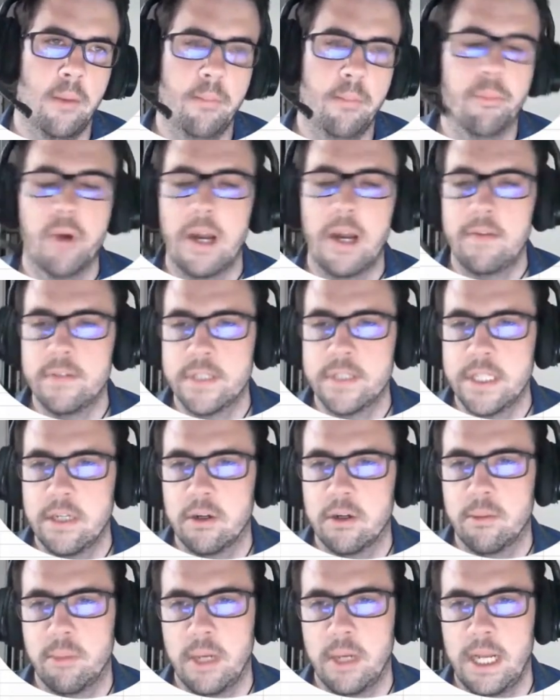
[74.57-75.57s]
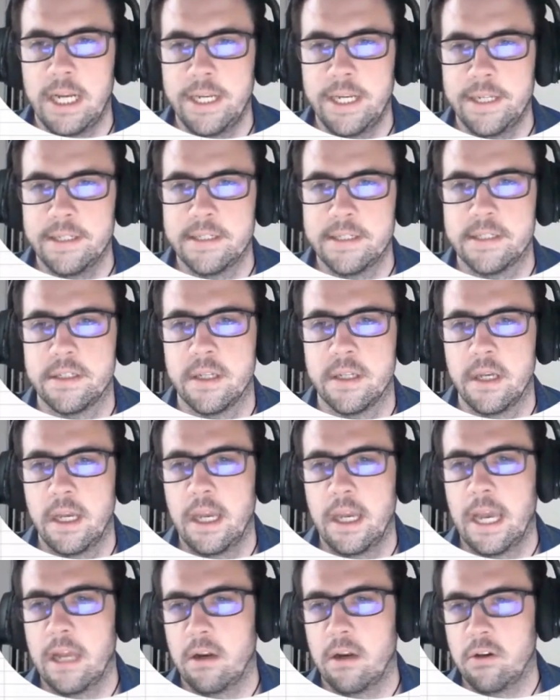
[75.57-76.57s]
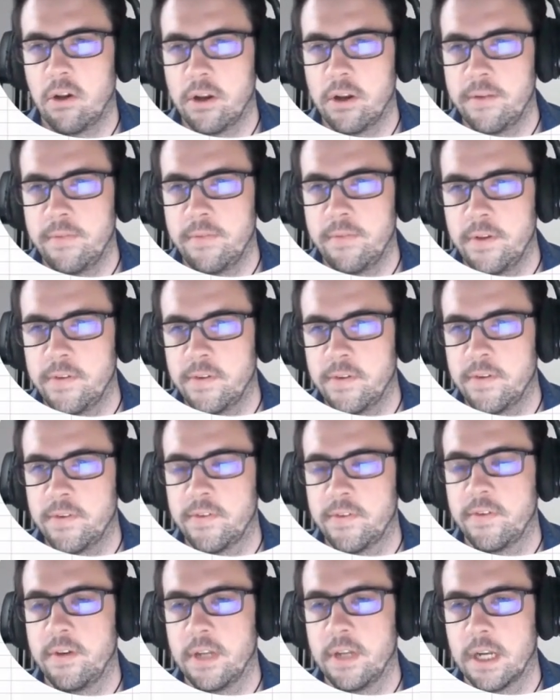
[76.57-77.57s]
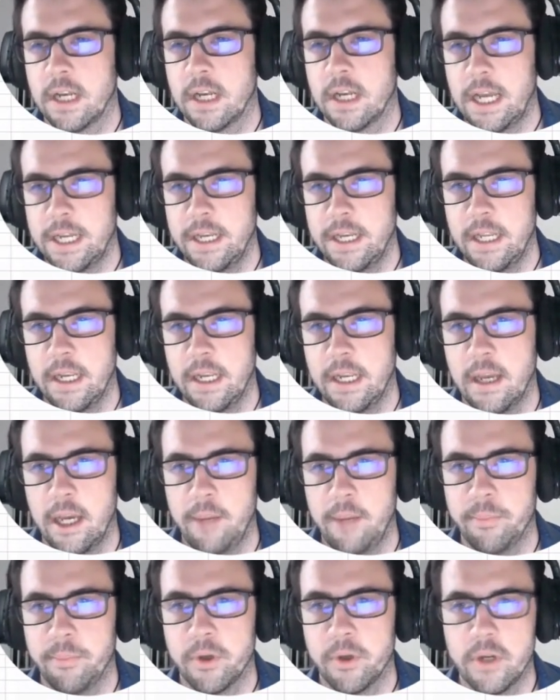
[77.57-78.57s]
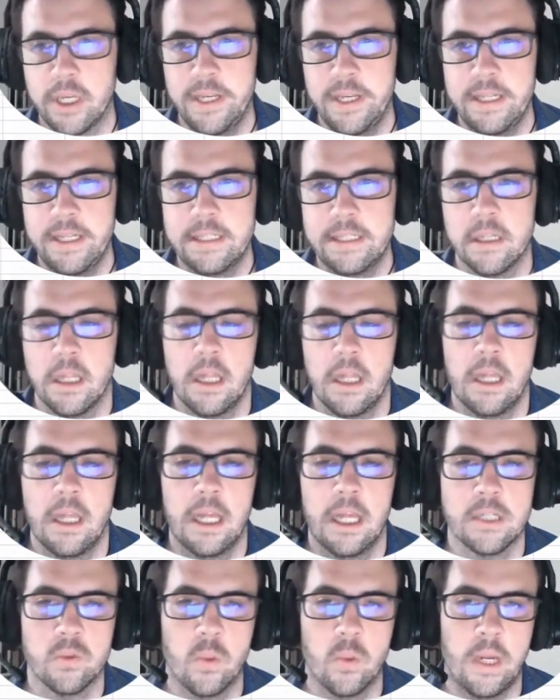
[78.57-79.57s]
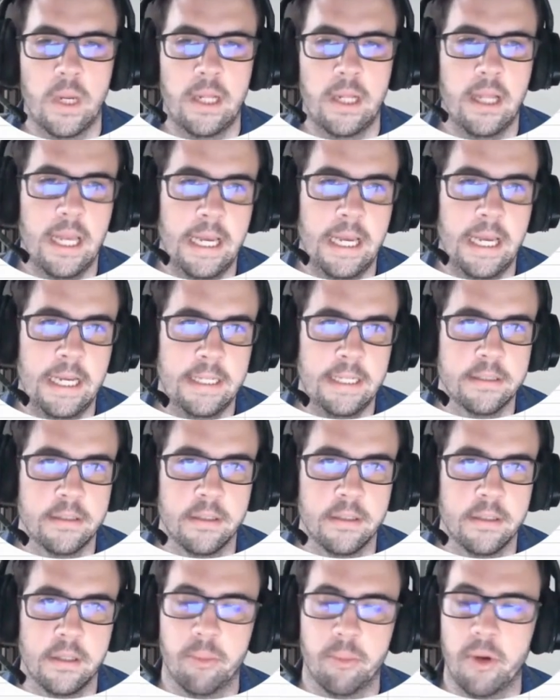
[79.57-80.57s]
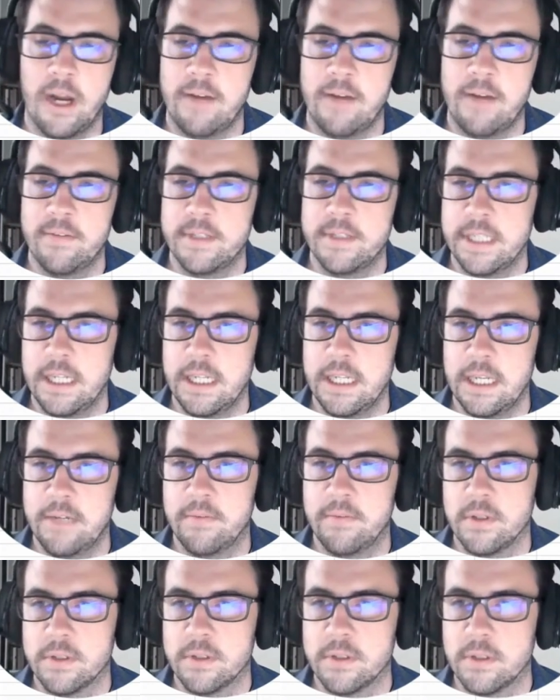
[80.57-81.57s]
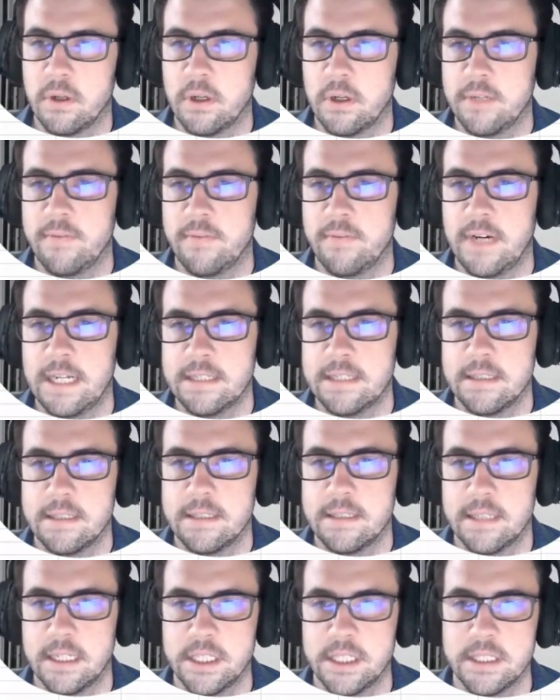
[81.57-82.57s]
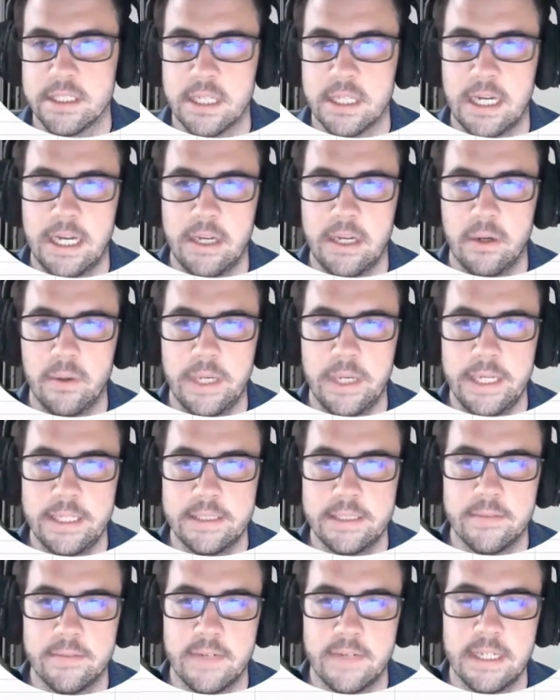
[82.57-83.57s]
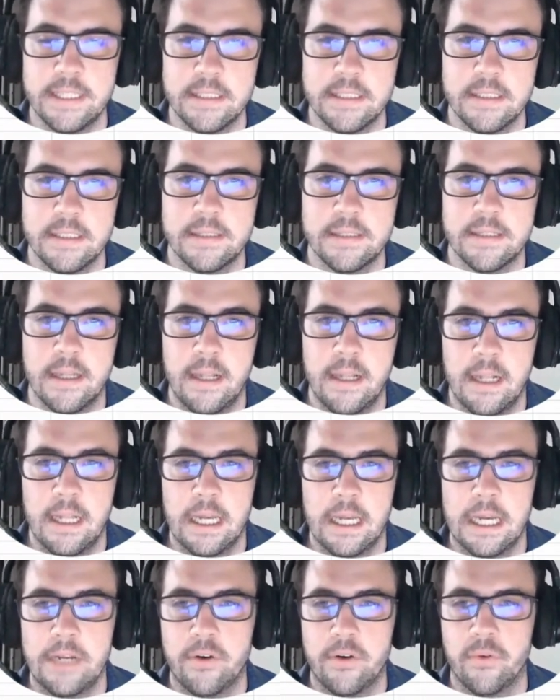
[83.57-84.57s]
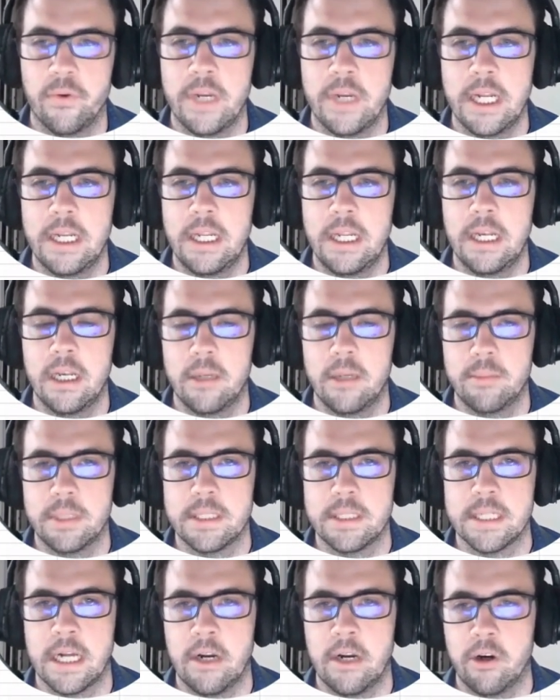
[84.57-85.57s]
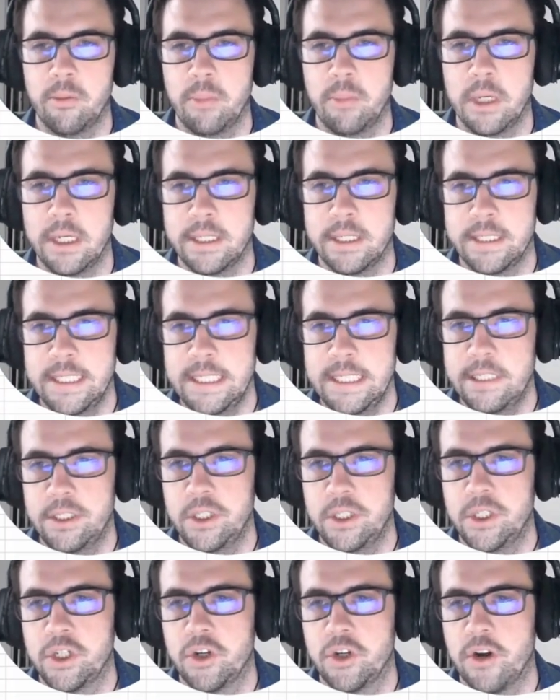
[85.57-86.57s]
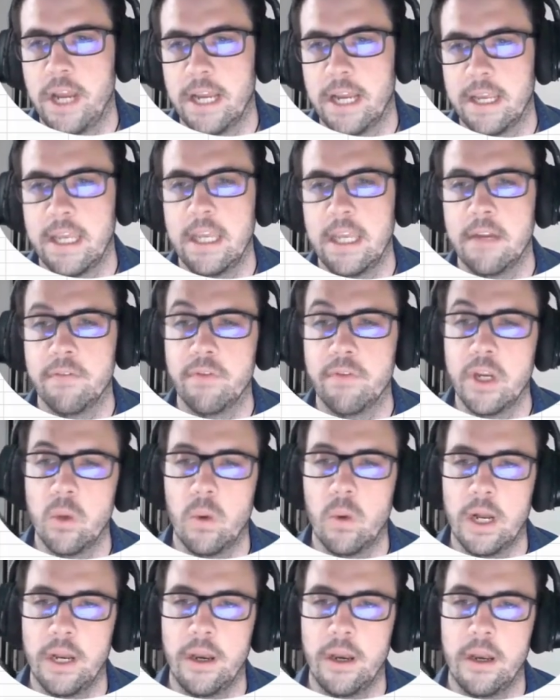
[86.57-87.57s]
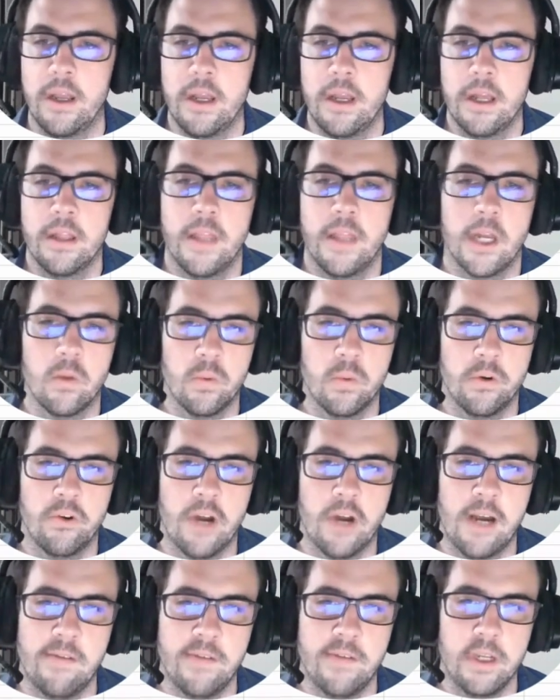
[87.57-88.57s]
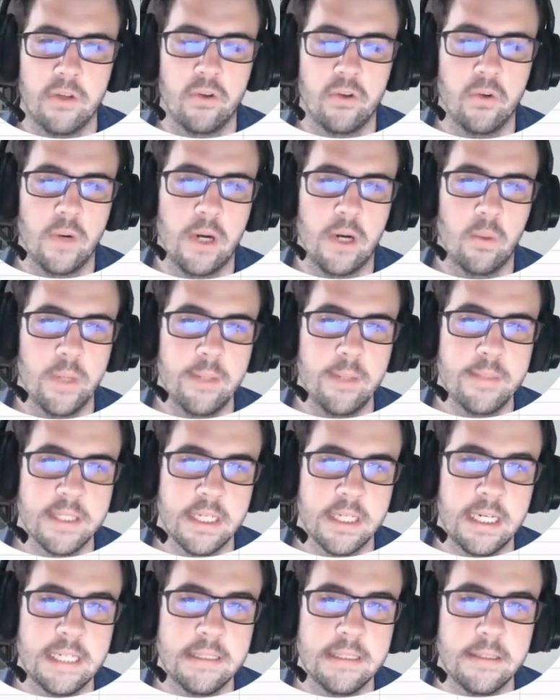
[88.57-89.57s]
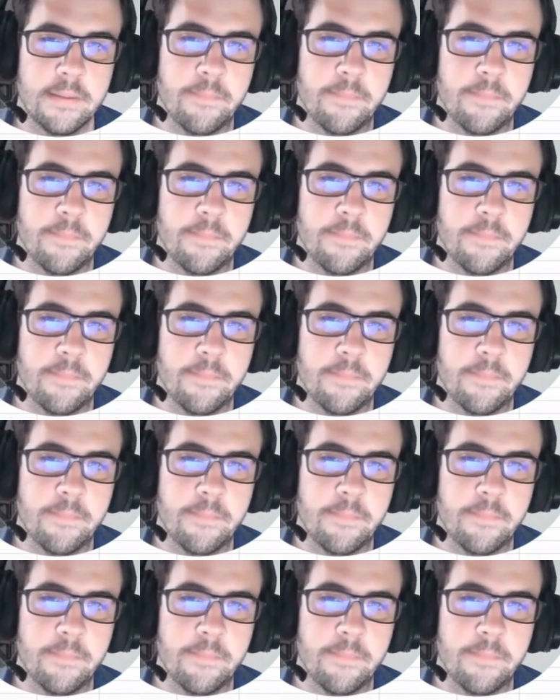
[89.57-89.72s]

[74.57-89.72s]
privacy compliance and a lot of users declining cookies, as well as the privacy levels on devices such as iOS devices. It really limits our ability to track everyone that we're driving to our website.